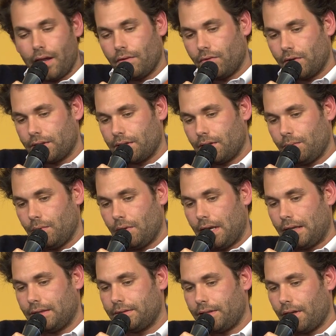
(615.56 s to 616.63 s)
For example,
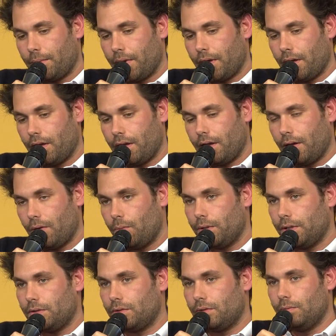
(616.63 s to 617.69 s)
last summer
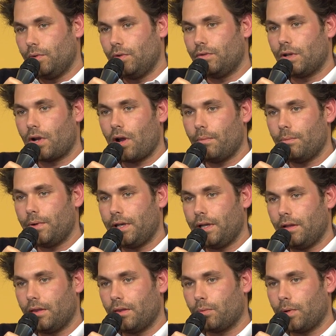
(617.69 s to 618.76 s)
we moved the
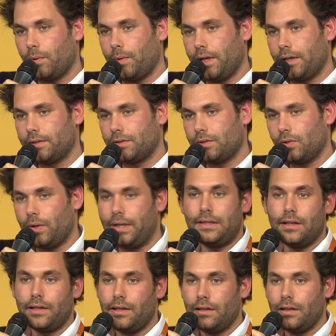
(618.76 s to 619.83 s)
company 3 weeks to
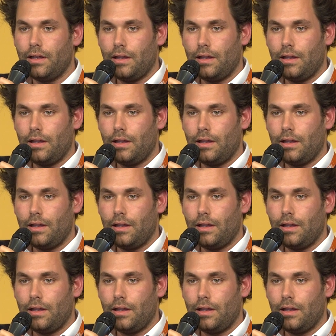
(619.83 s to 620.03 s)
Italy.